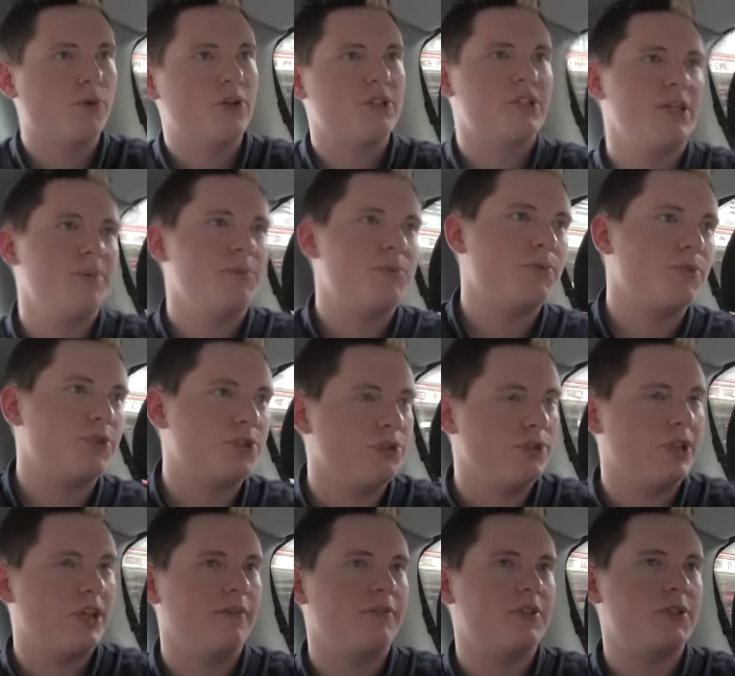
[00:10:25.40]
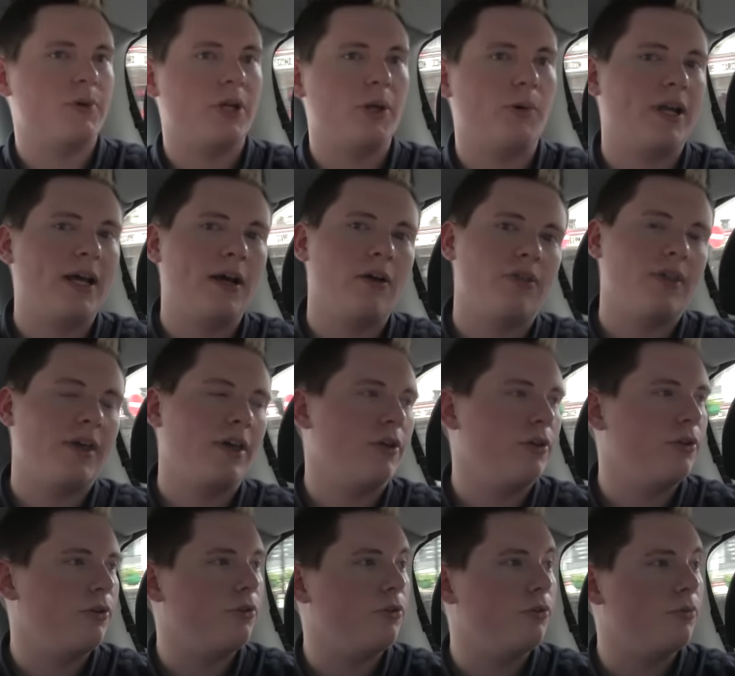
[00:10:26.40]
what tips would you give to anyone out there
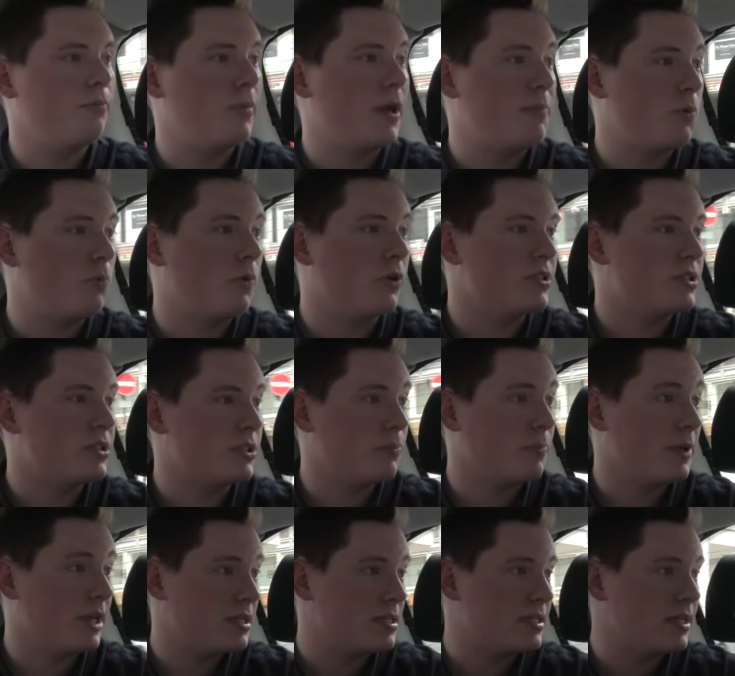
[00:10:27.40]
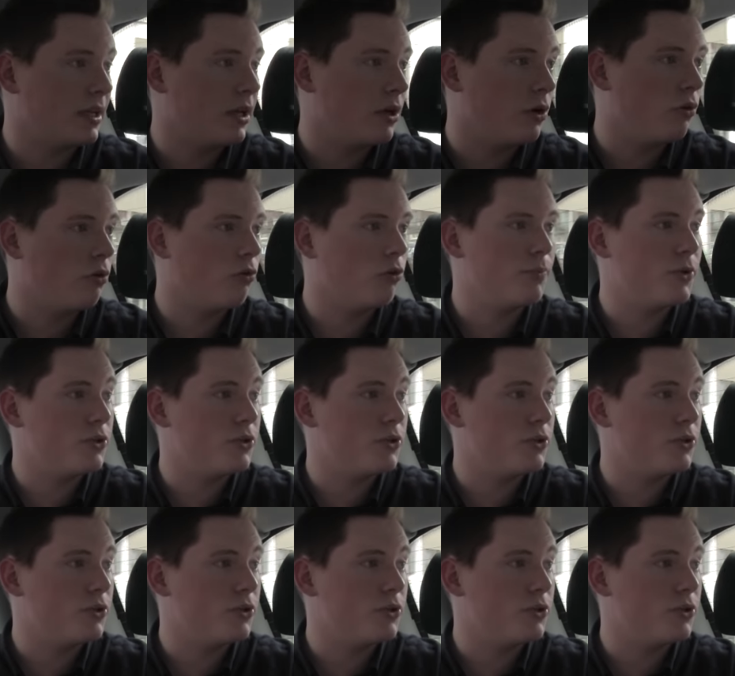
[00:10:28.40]
who maybe wants to be a singer or a